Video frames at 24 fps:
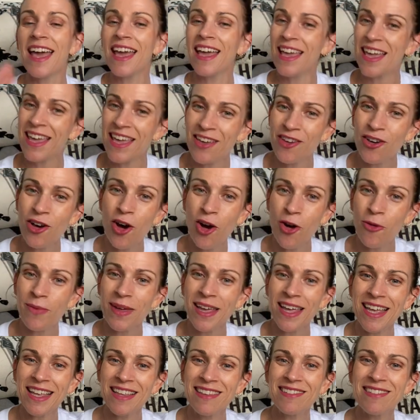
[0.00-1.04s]
hit
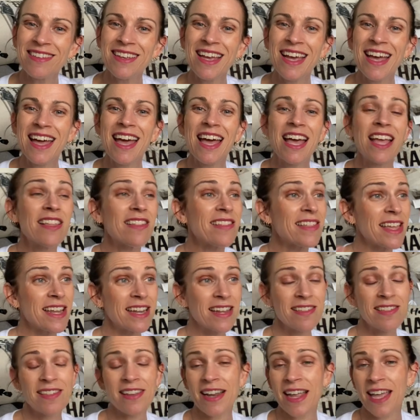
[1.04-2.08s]
comment, send
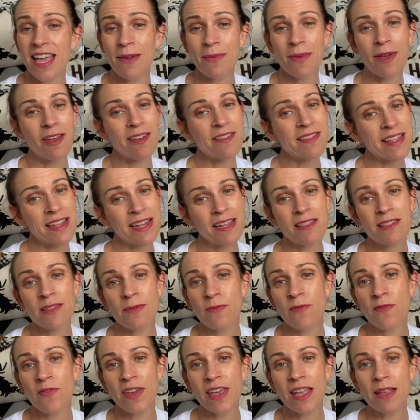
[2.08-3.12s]
us an email, send us
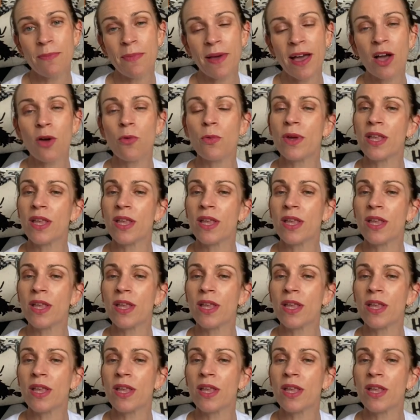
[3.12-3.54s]
some feedback.